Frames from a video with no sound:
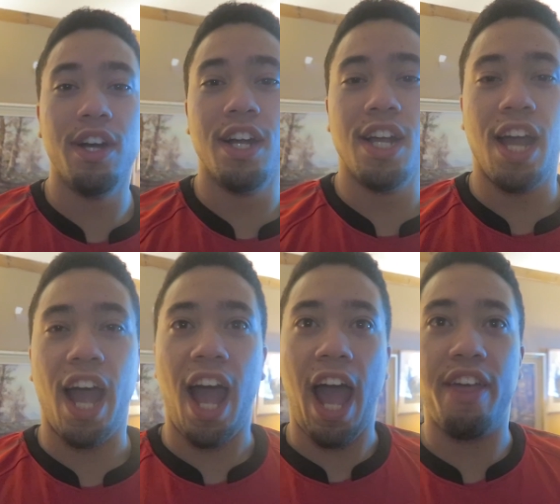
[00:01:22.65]

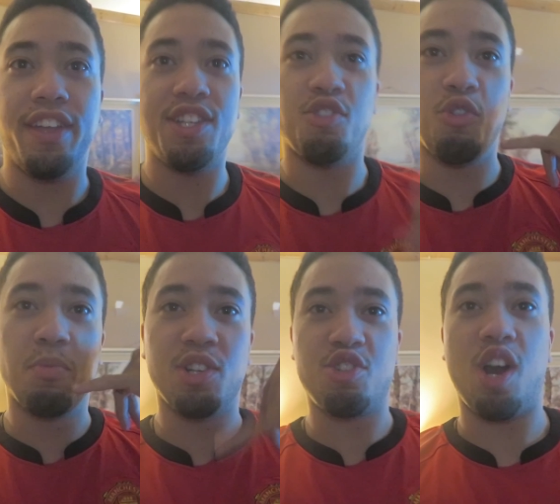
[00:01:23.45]
I think his
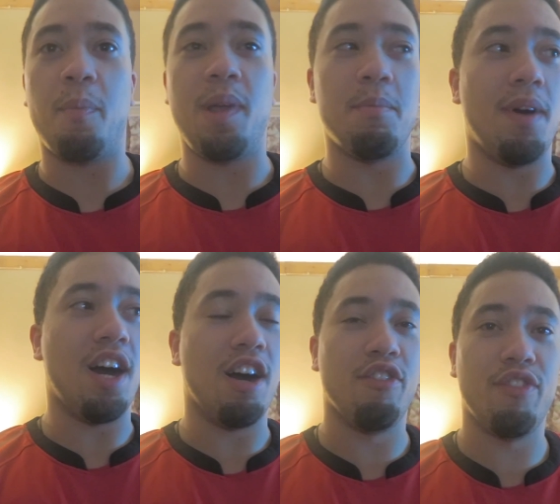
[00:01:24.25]
Uber is dropping him
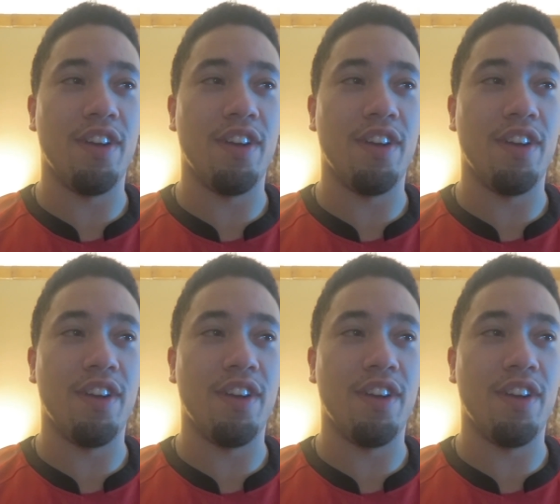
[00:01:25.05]
off.